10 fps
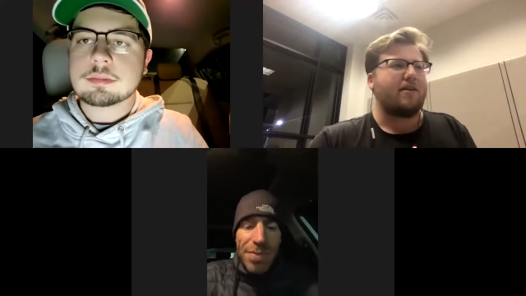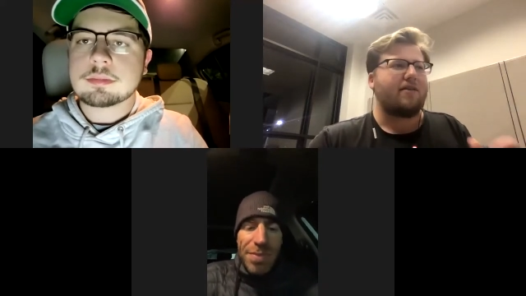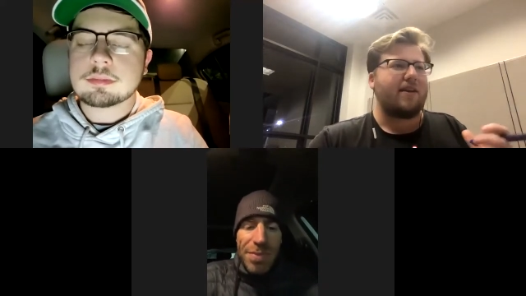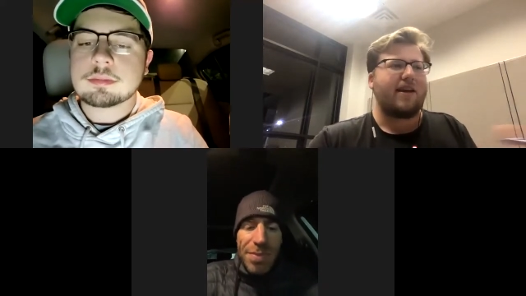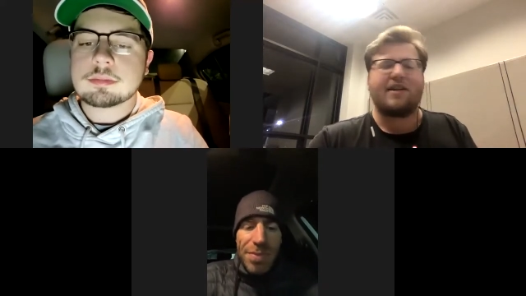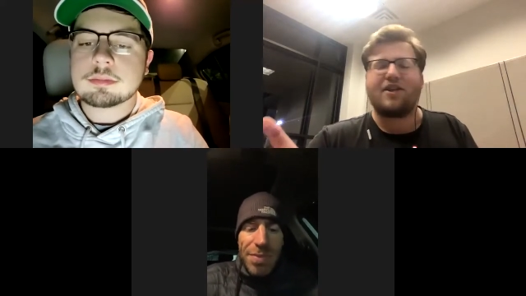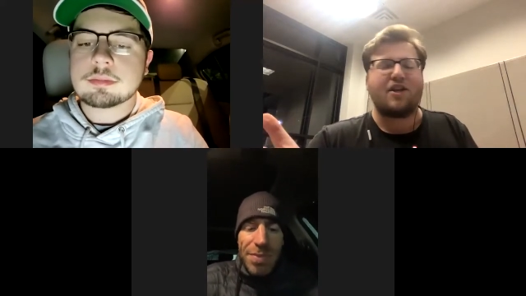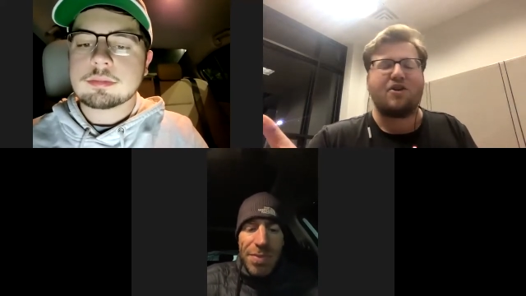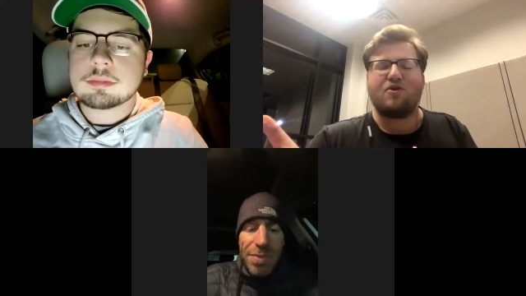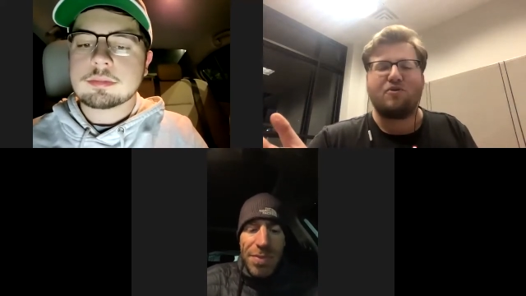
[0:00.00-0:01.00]
Speaker 1: They
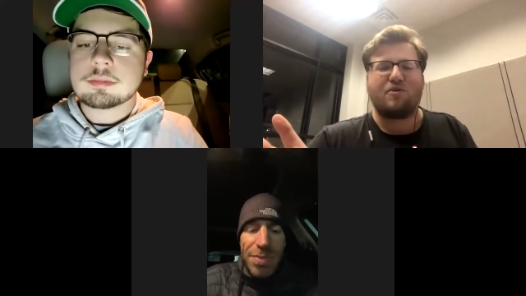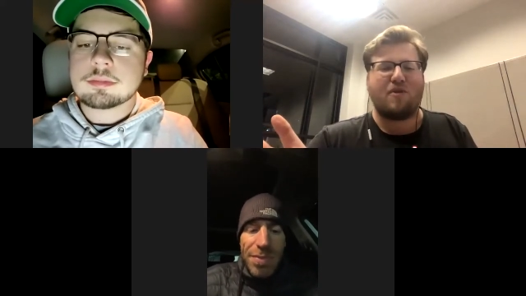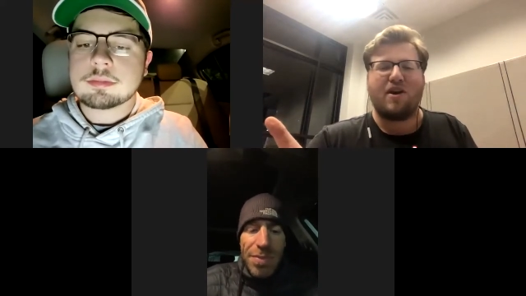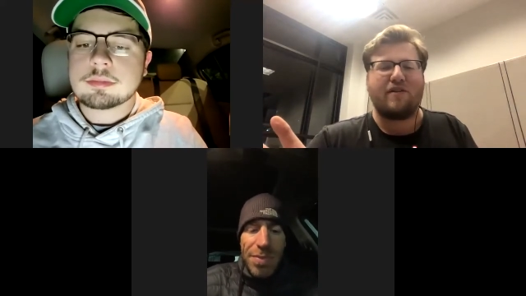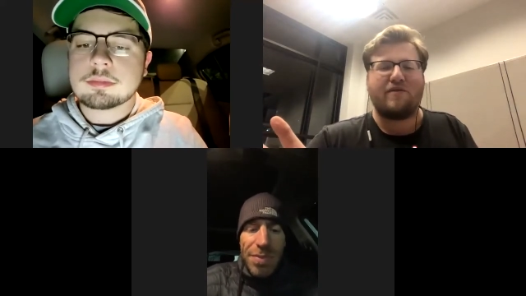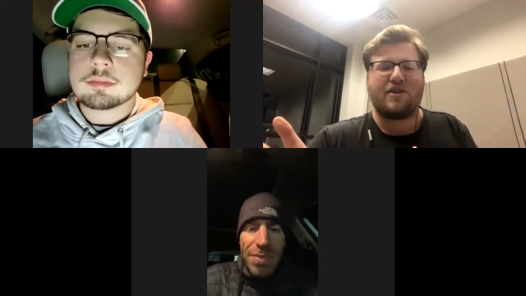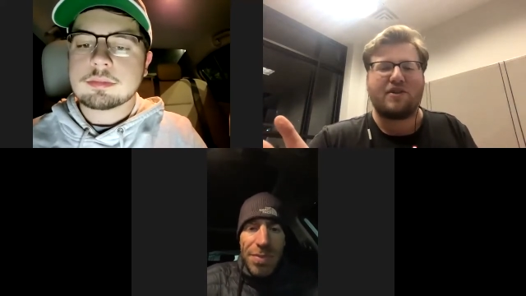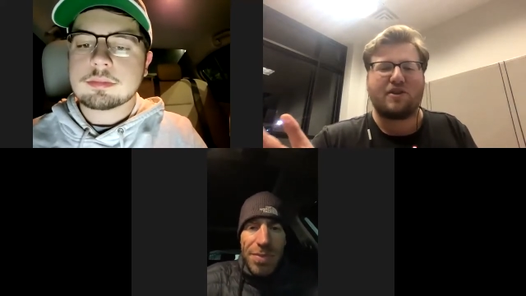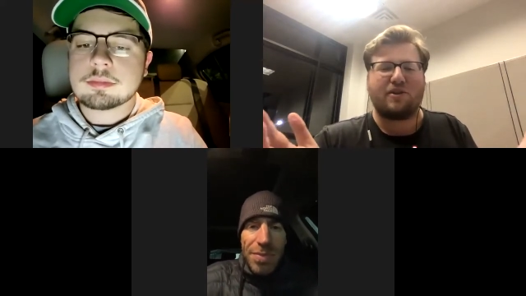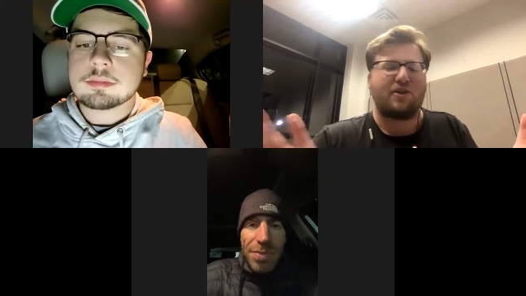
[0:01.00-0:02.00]
continue the run of
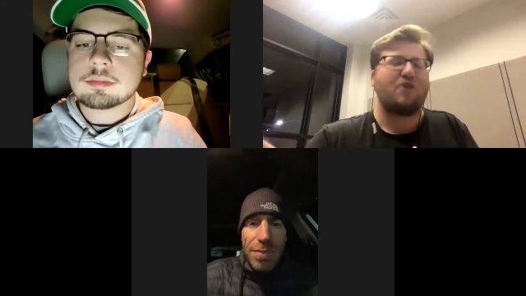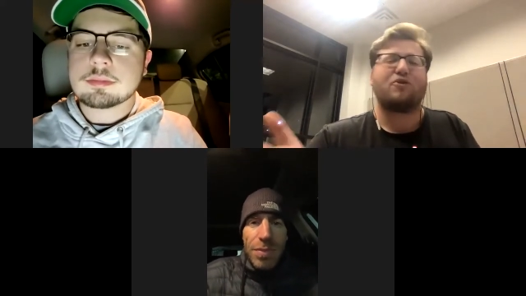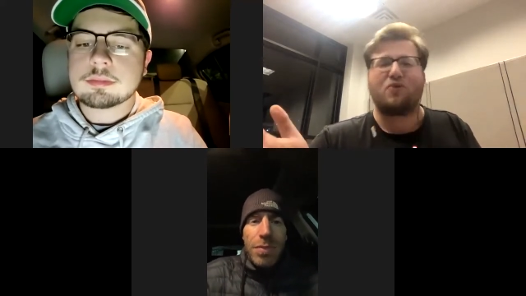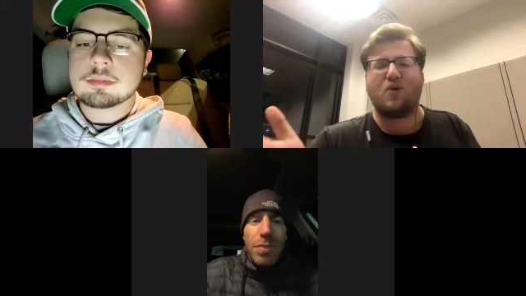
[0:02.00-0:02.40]
just close